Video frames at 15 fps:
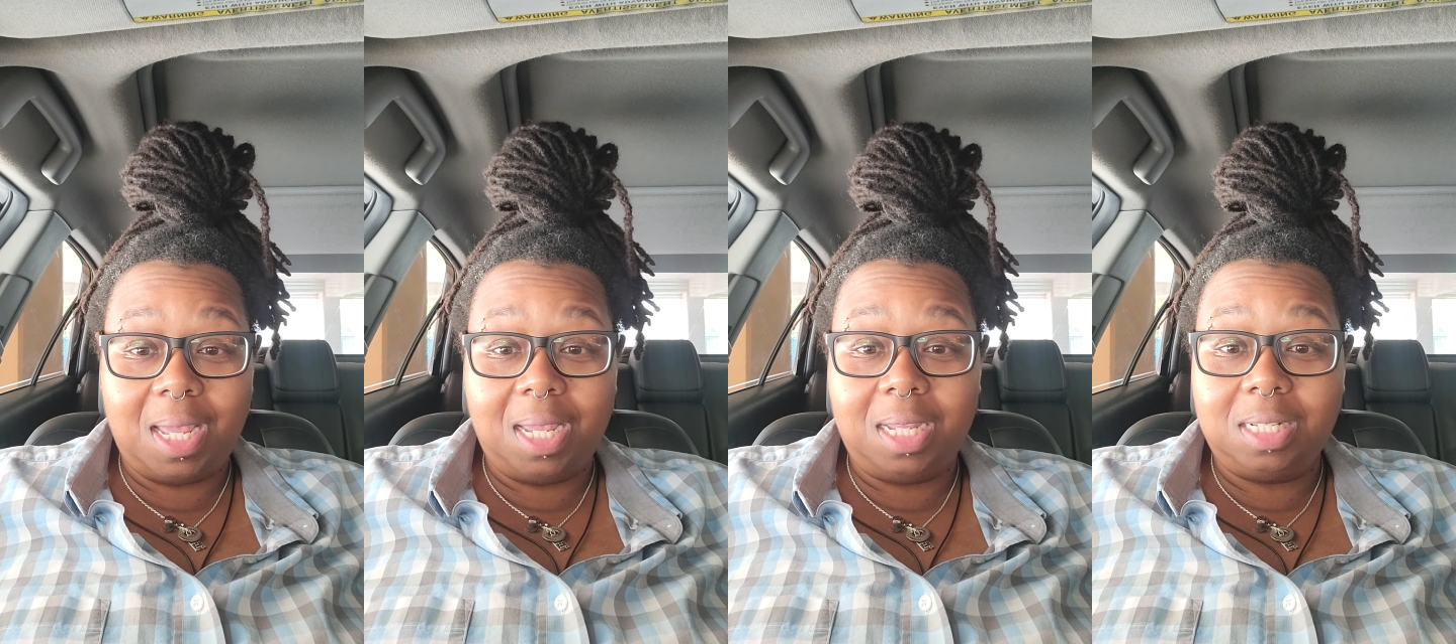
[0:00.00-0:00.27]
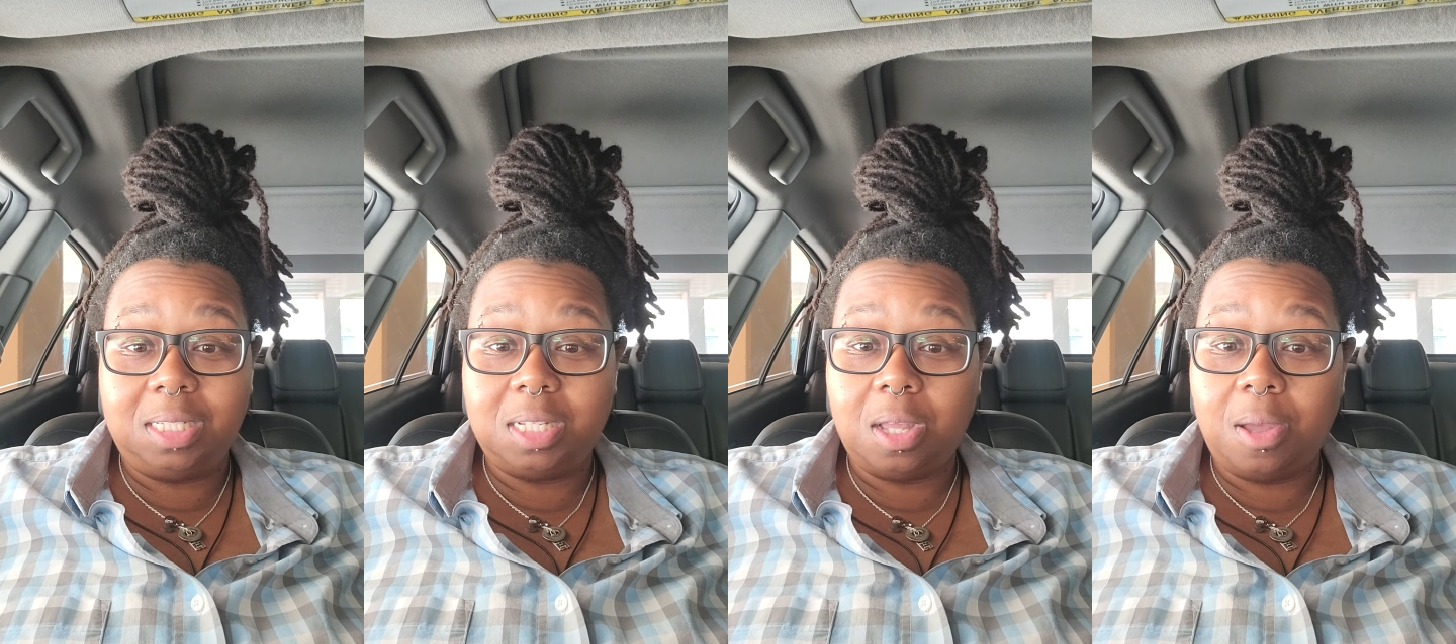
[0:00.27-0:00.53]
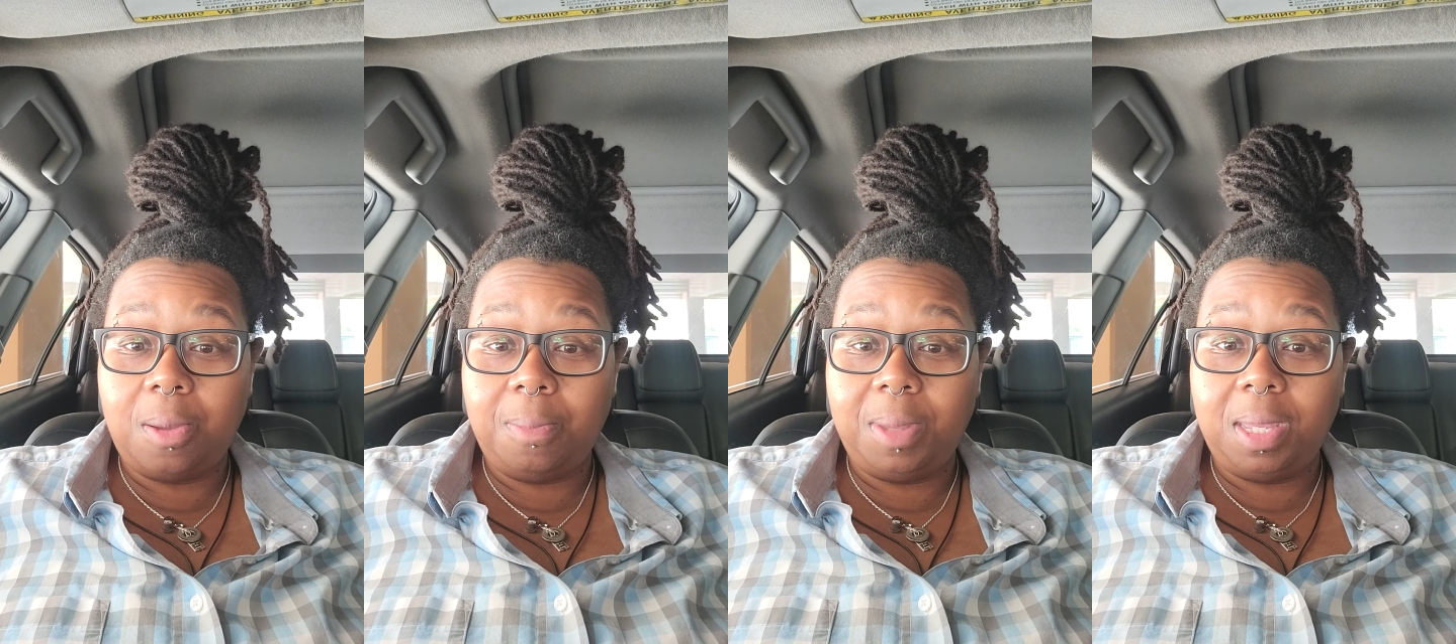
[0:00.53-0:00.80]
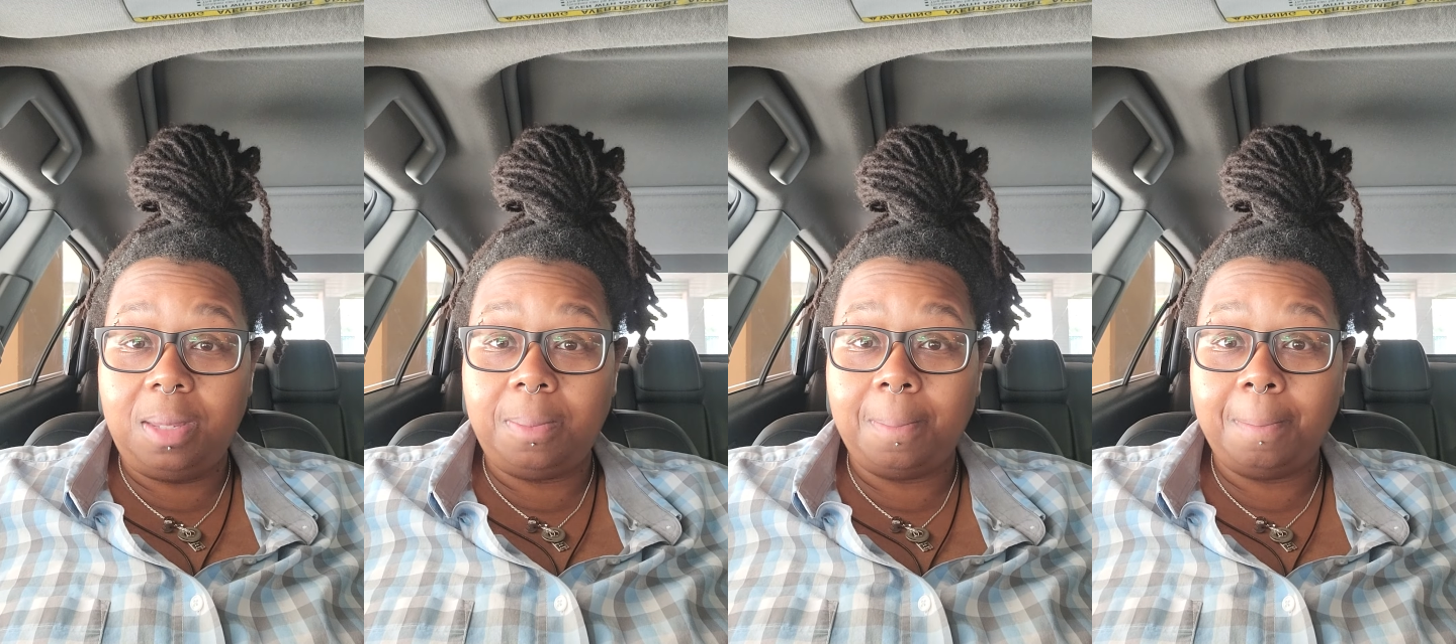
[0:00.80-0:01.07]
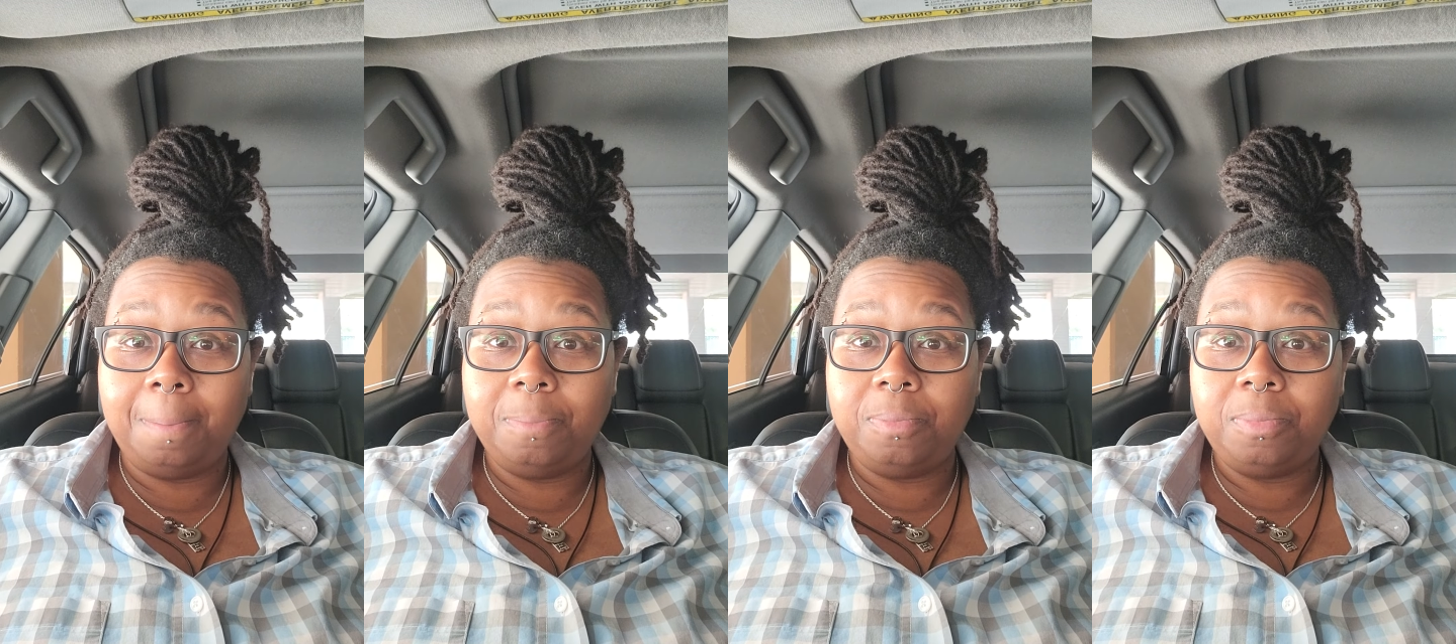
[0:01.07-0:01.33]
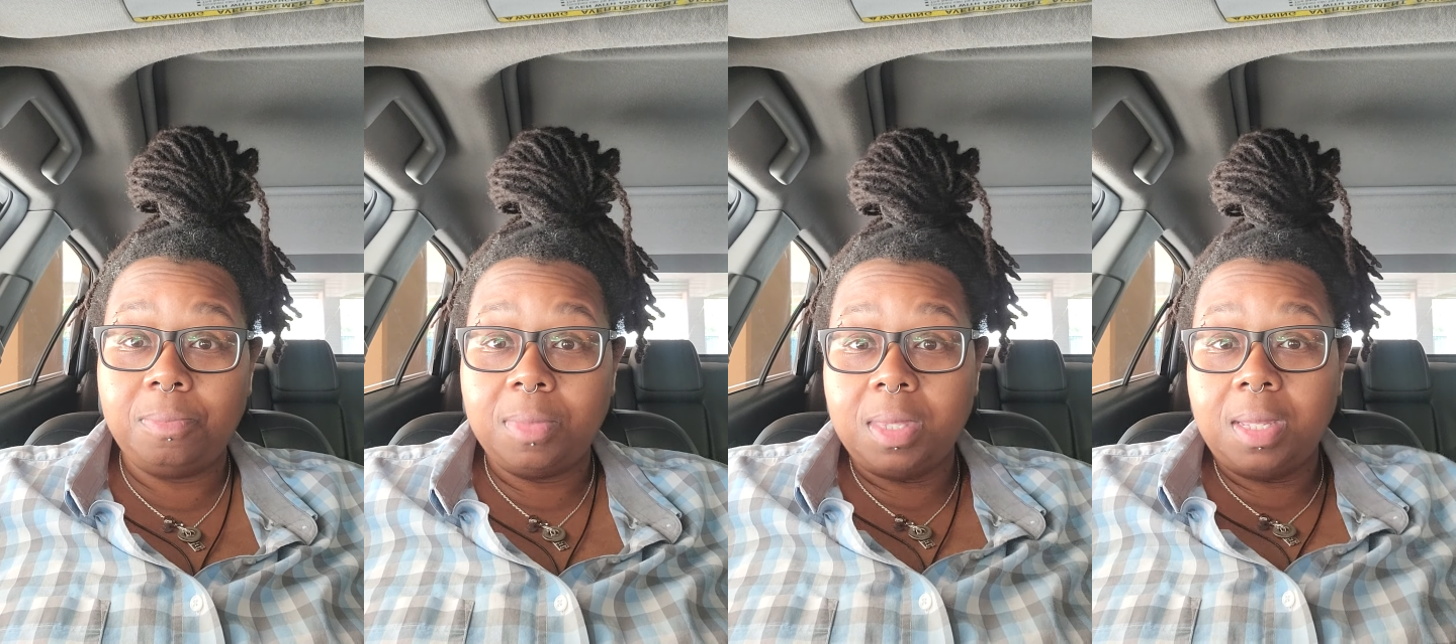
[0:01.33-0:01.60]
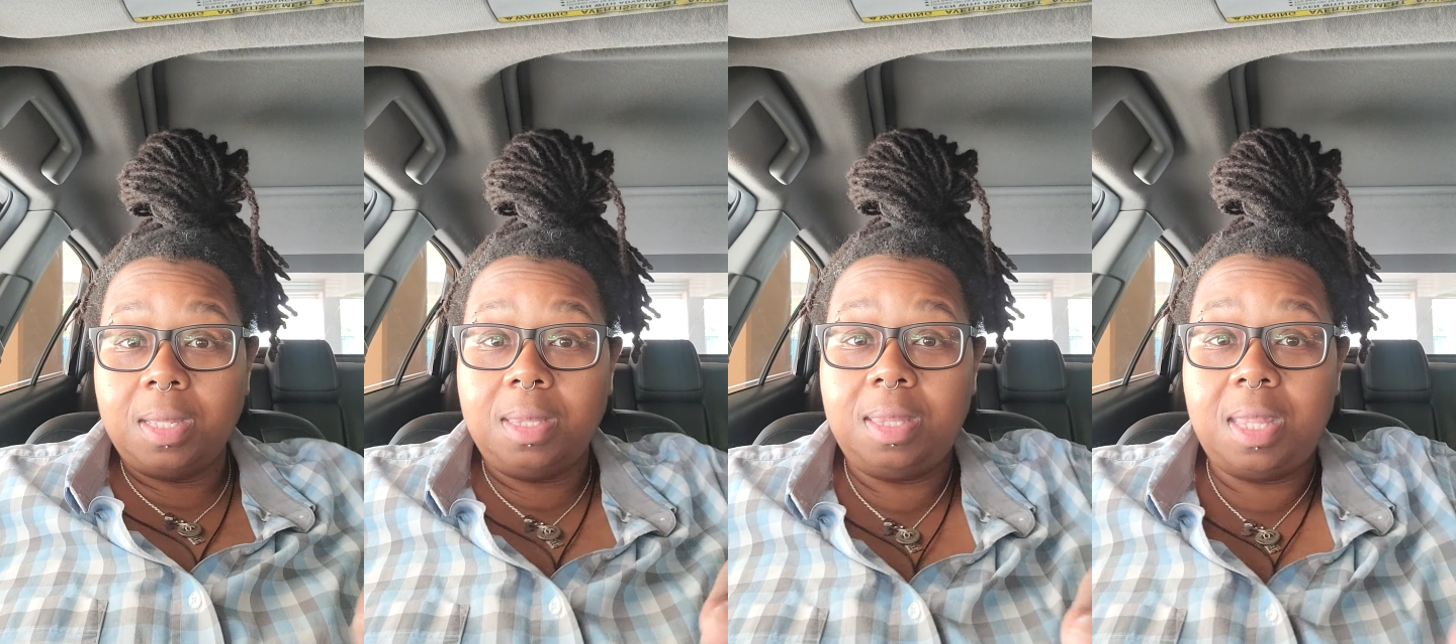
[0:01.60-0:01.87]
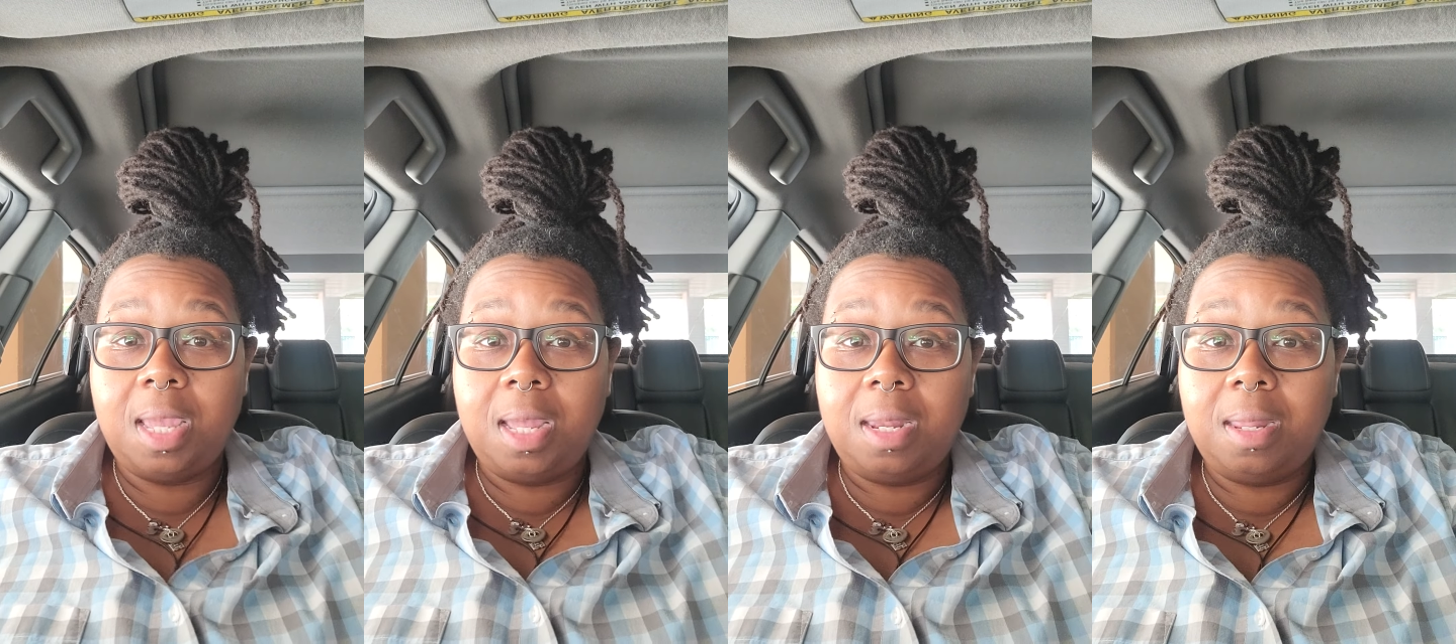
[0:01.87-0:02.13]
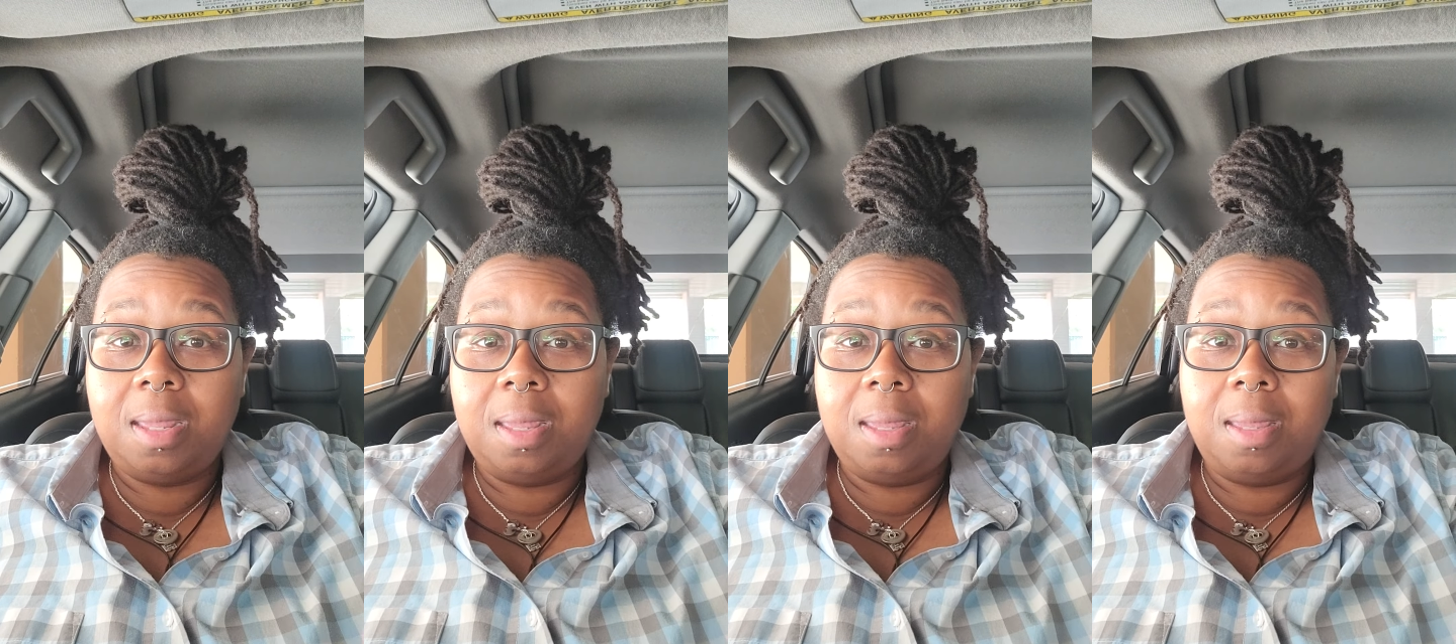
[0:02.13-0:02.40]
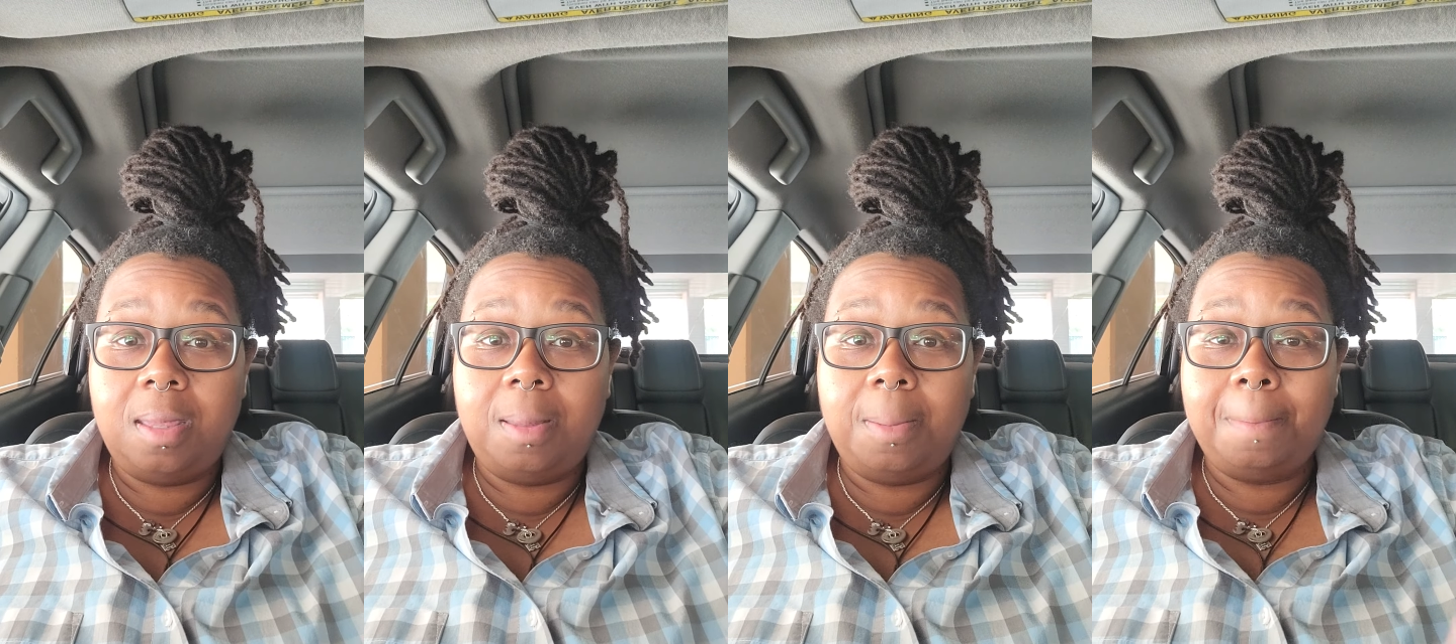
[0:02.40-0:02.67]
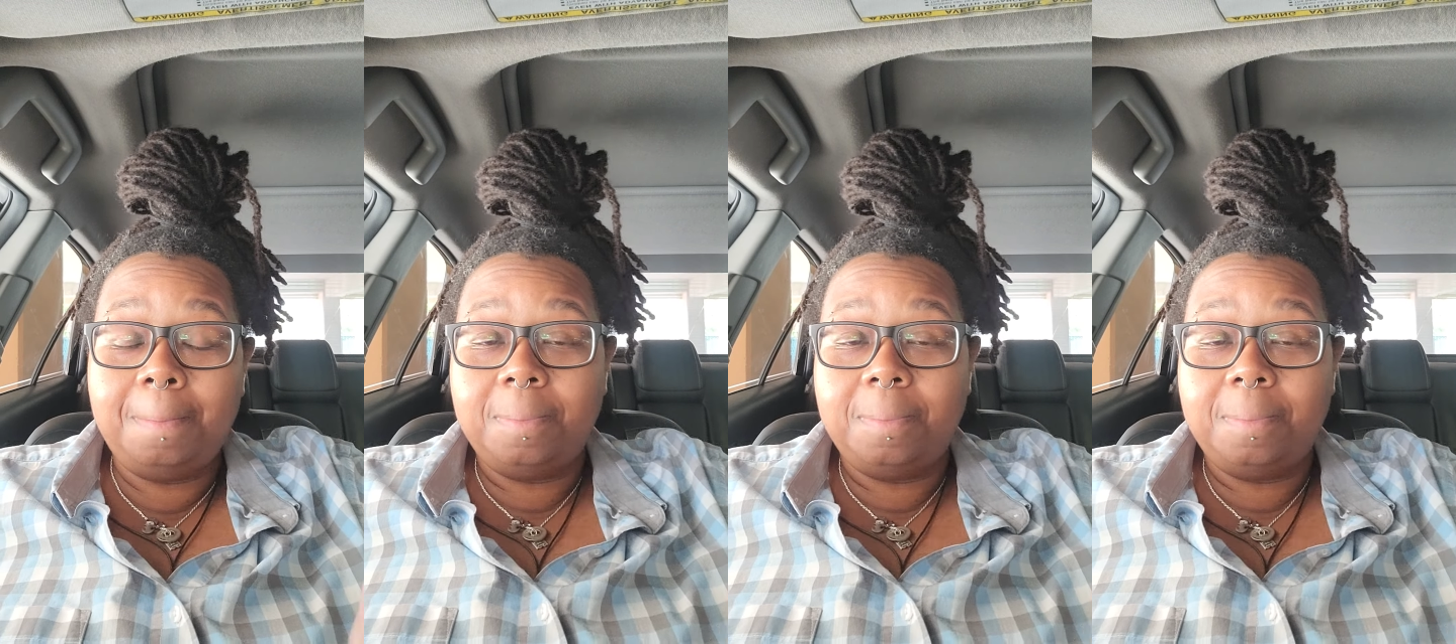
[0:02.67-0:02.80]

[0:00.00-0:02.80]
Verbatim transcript: and he told me that uh,